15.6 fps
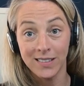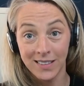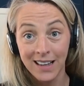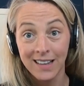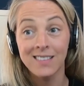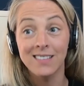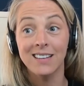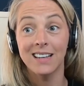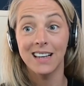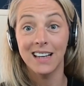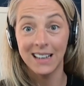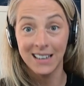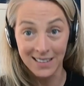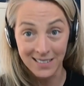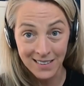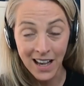It takes
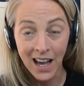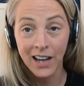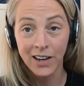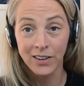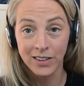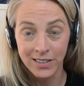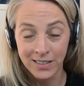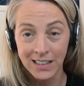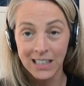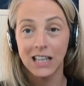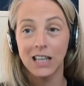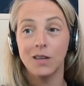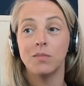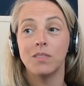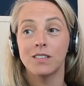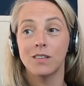an entire
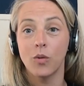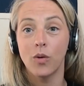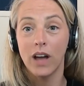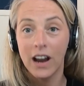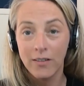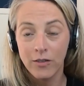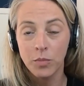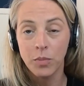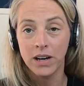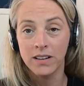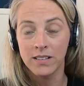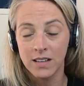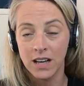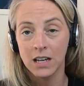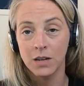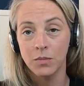team. So
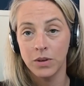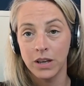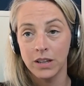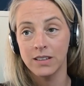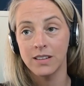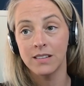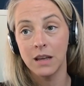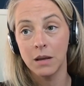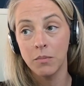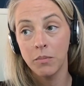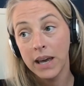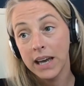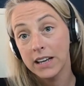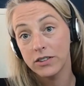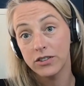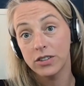everybody's got to be on the same
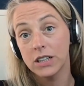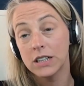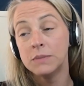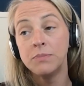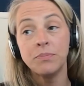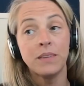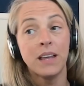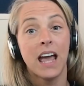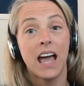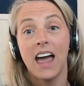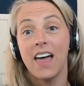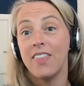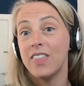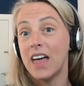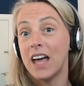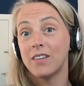page.
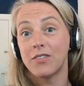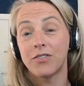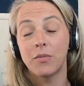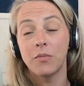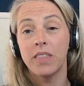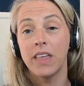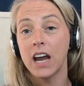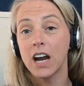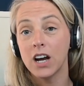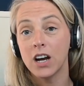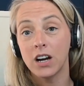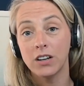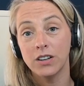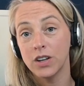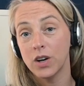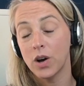And then from there,
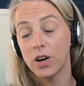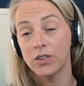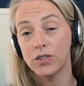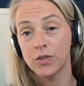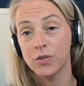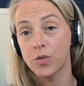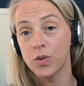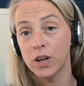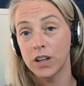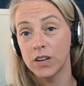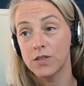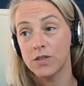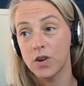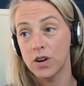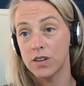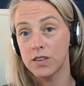I just really
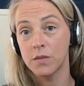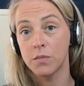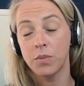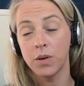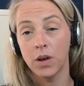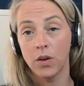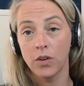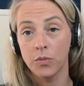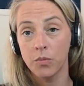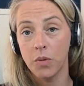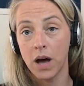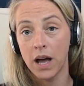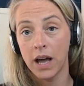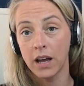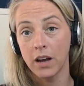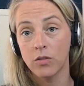started to build
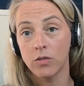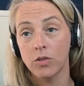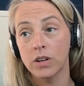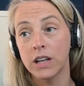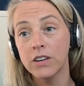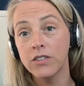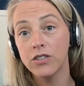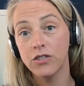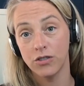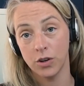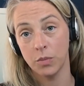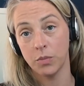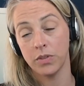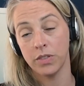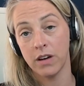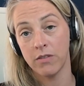my
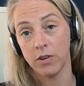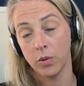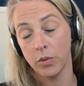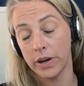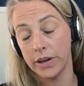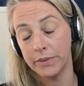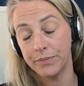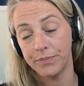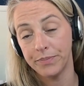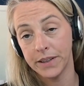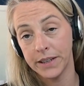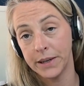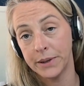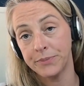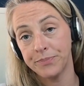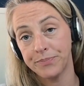relationship with everyone,
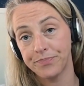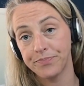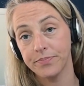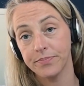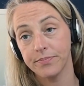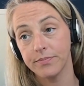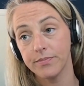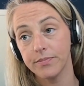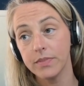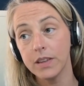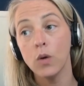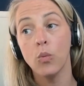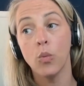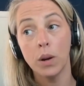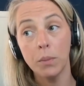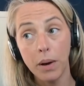
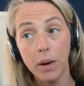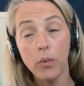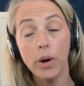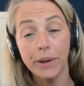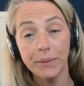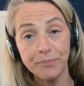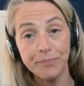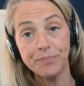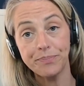one by one.